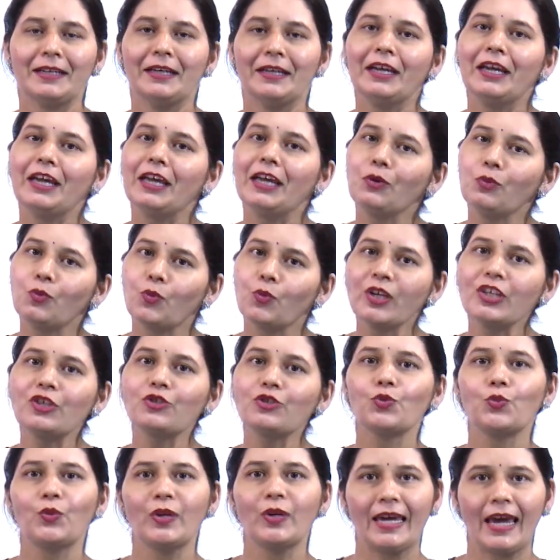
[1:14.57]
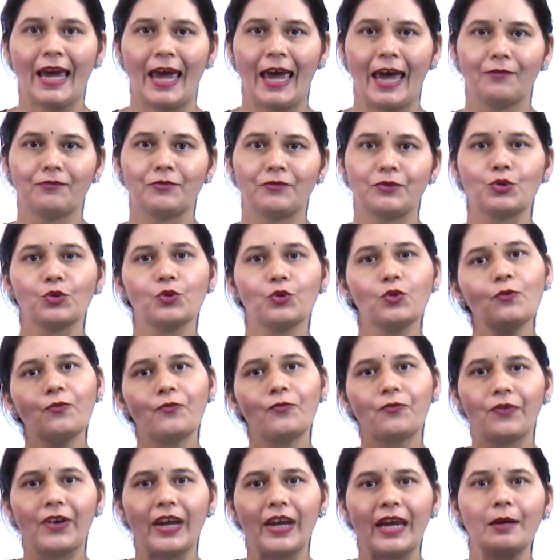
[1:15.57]
in which we have to
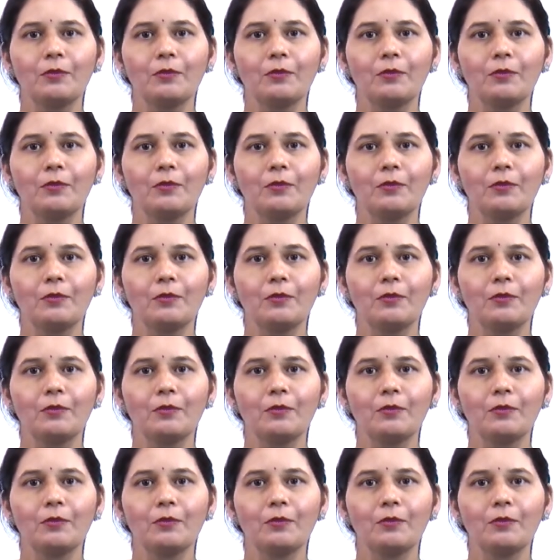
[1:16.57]
frame